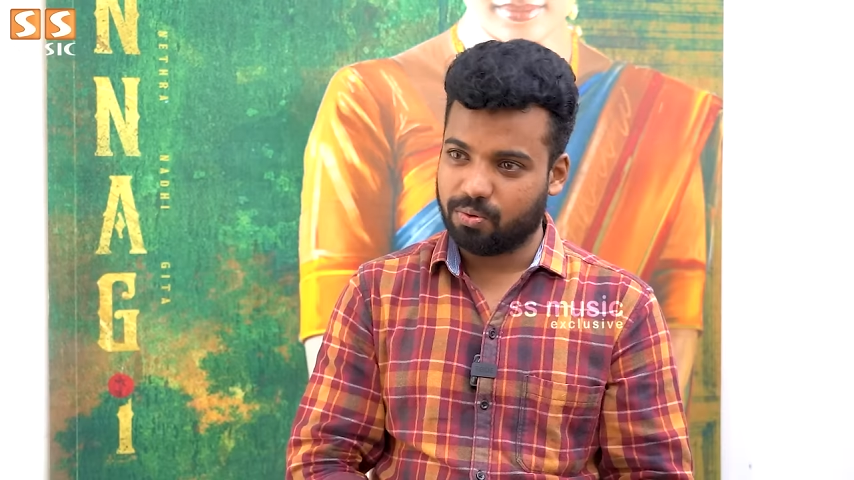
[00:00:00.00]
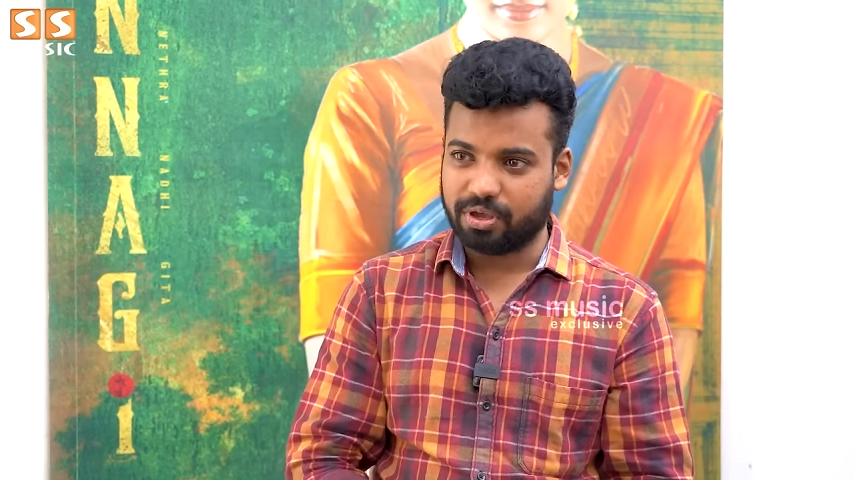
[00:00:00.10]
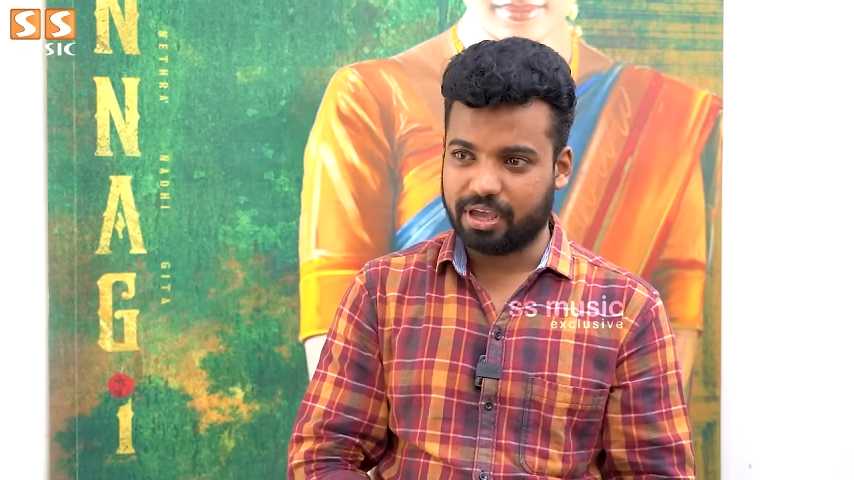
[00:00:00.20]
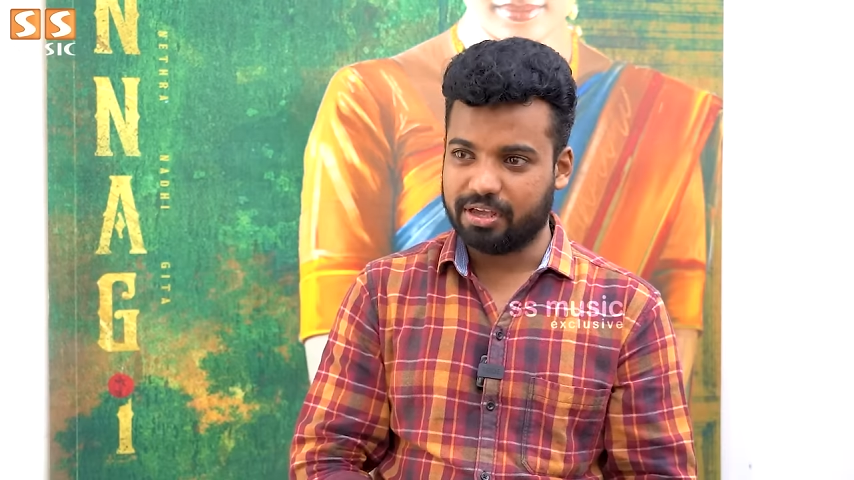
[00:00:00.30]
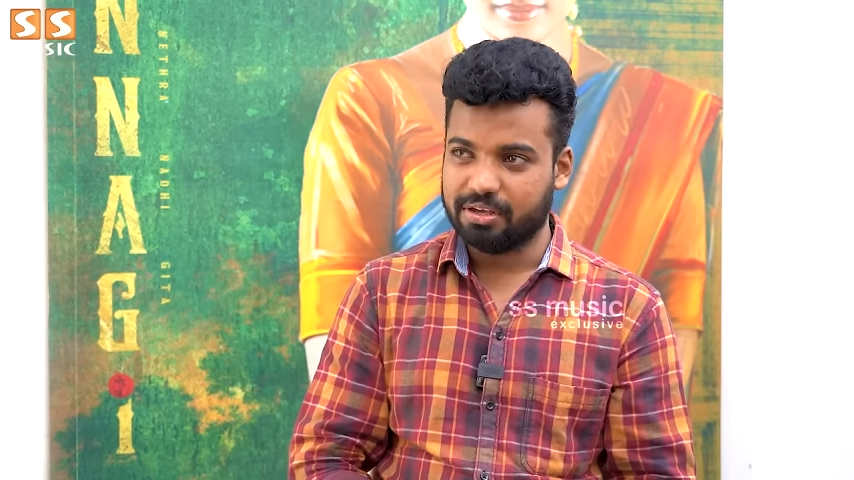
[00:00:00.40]

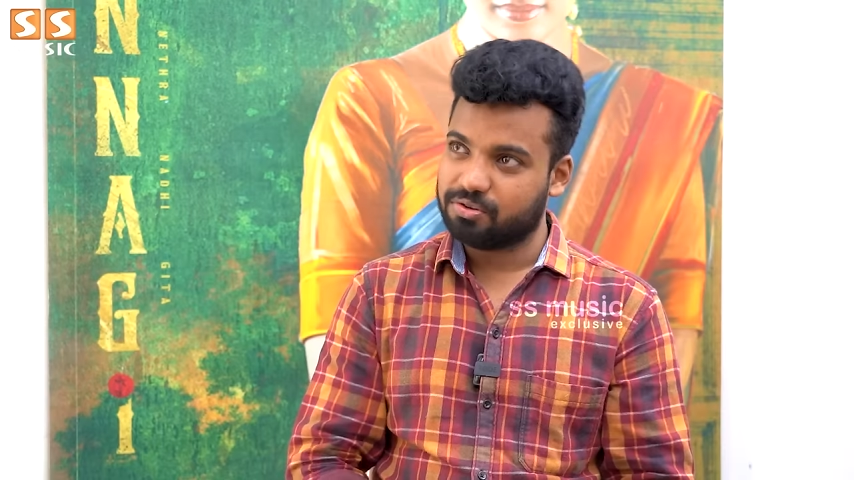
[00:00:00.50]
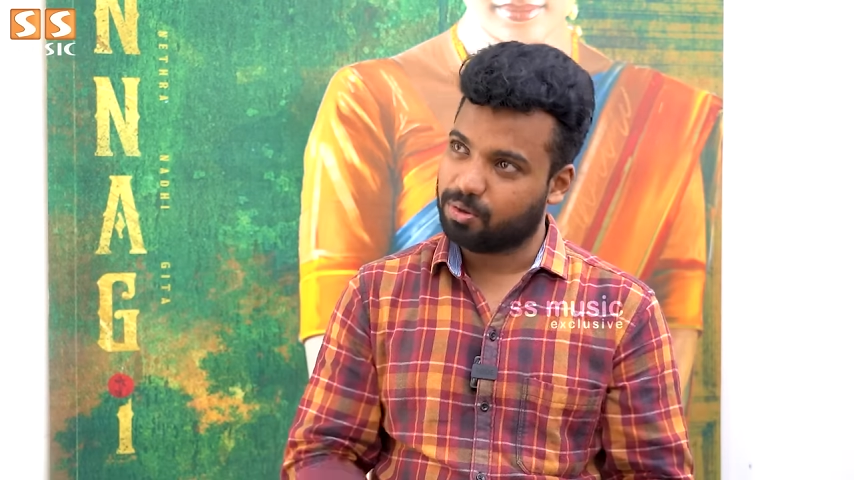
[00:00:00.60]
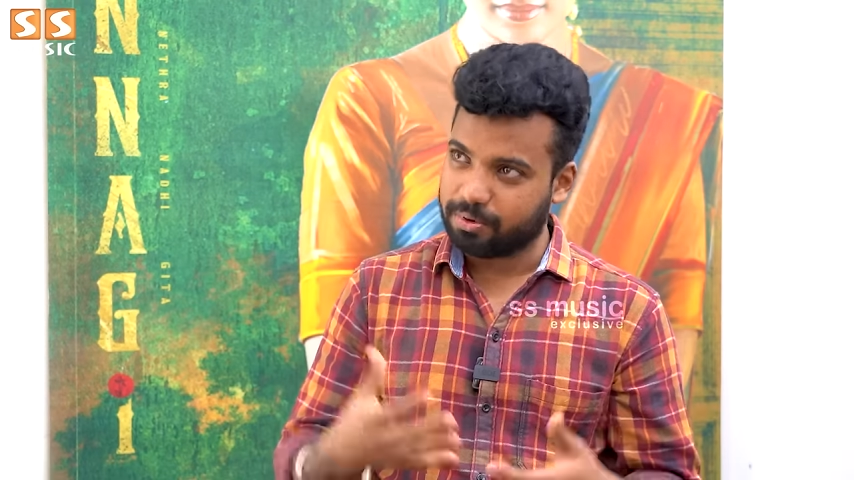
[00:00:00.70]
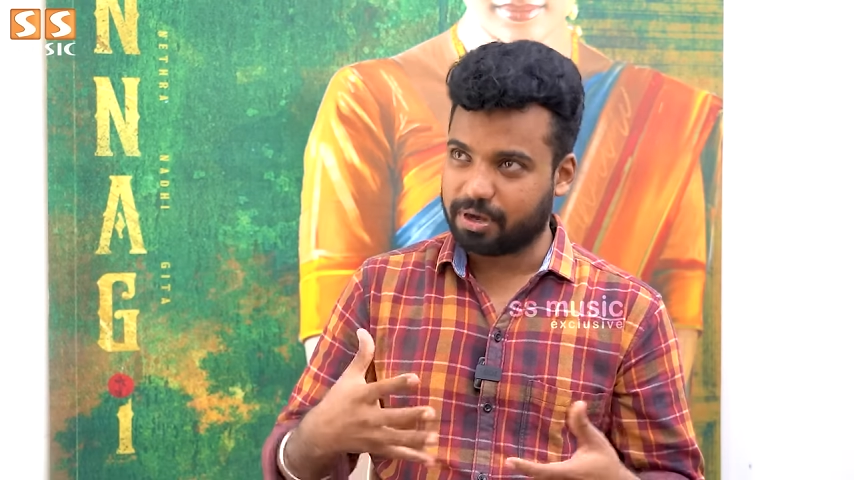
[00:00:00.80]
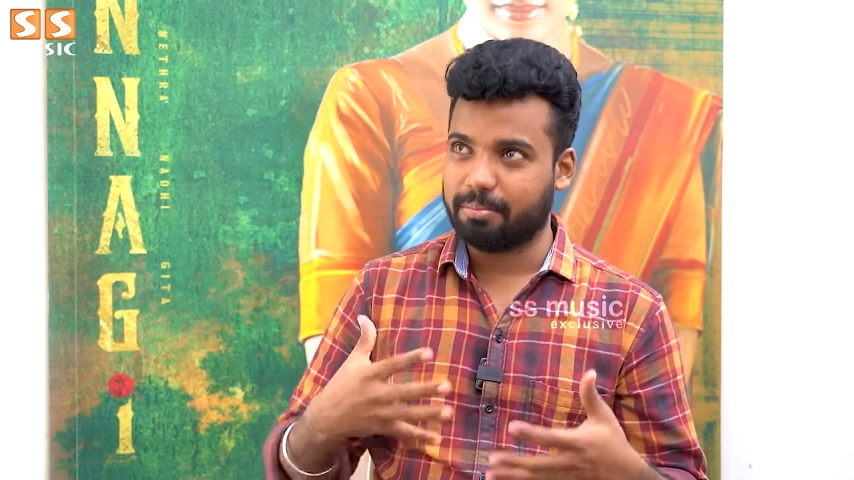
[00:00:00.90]
okay so
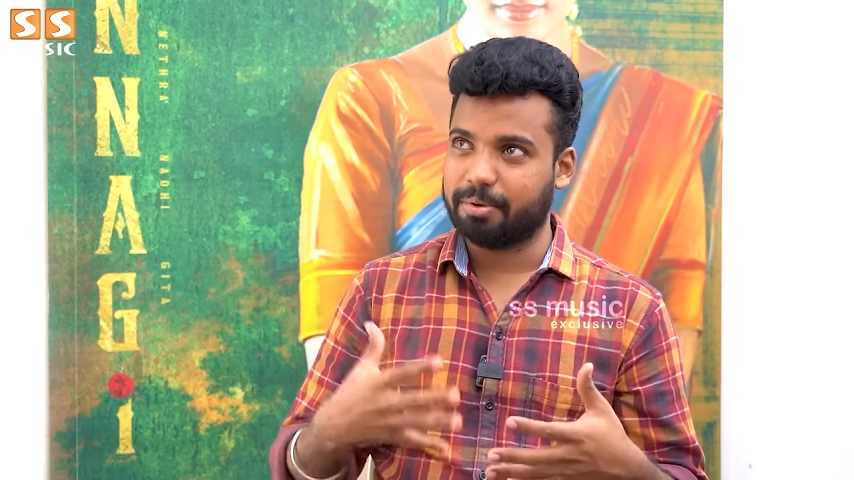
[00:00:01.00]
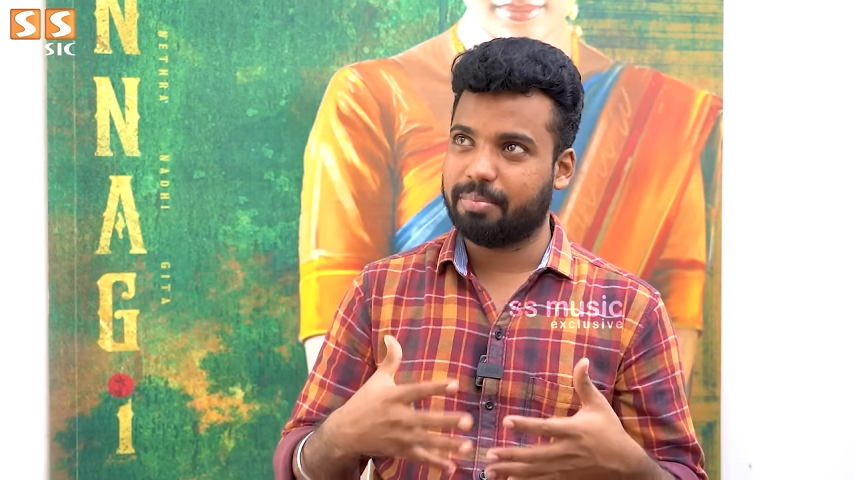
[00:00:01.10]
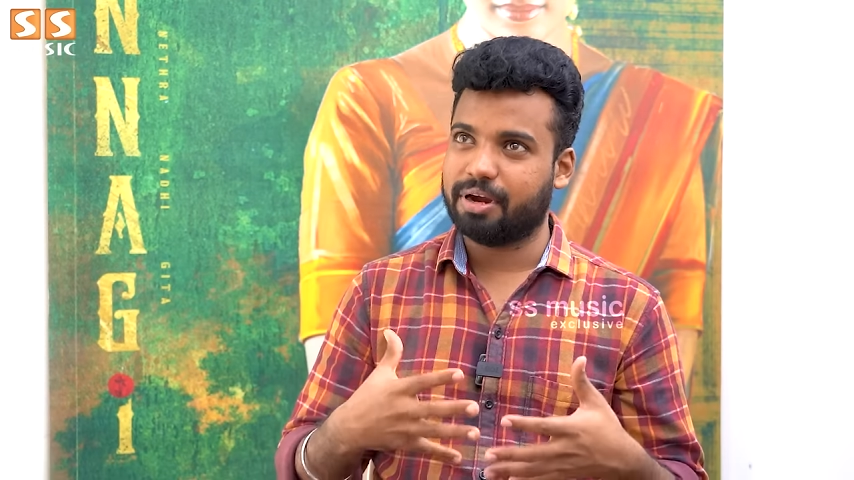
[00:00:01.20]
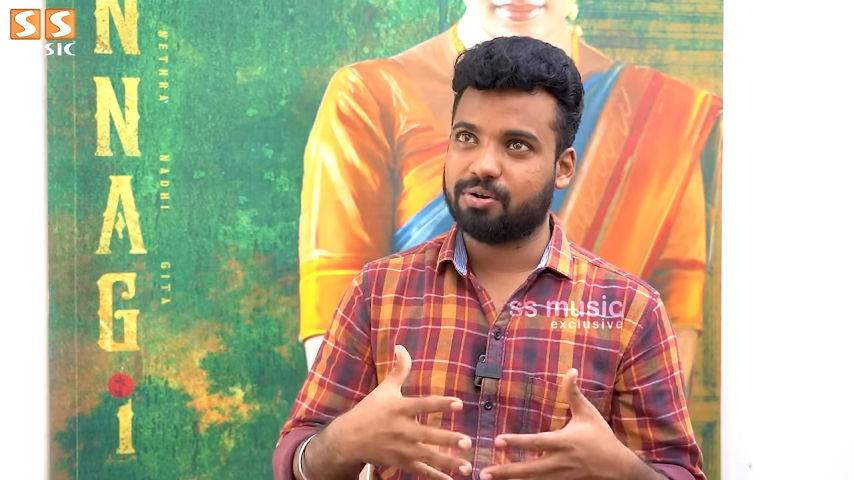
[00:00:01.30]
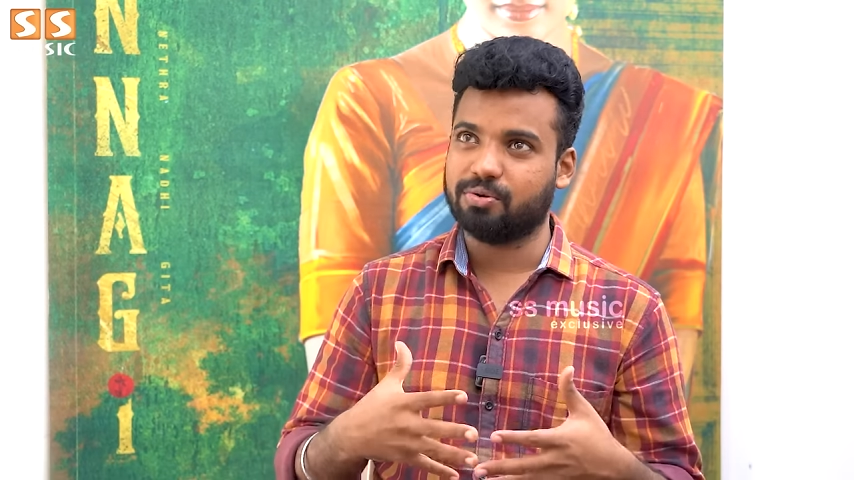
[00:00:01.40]
coming
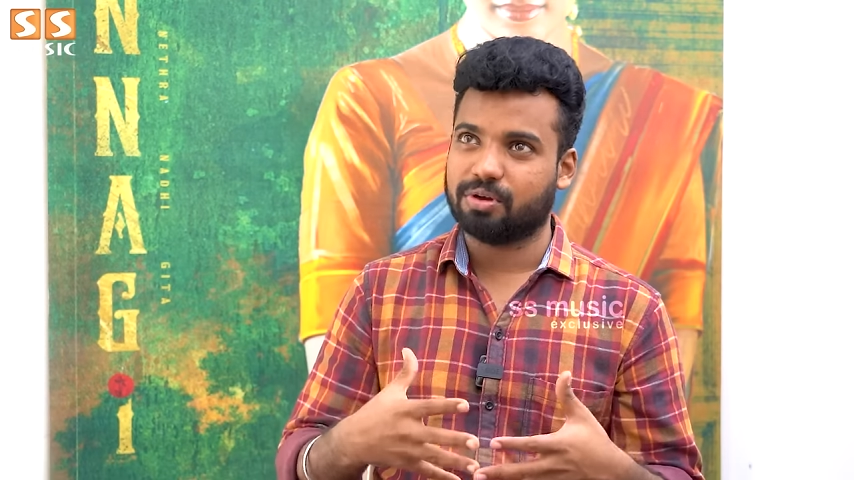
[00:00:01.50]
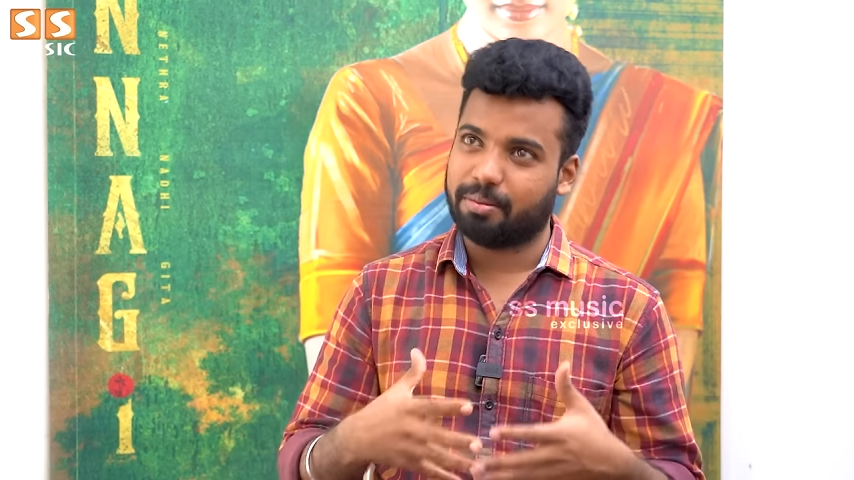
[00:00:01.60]
back to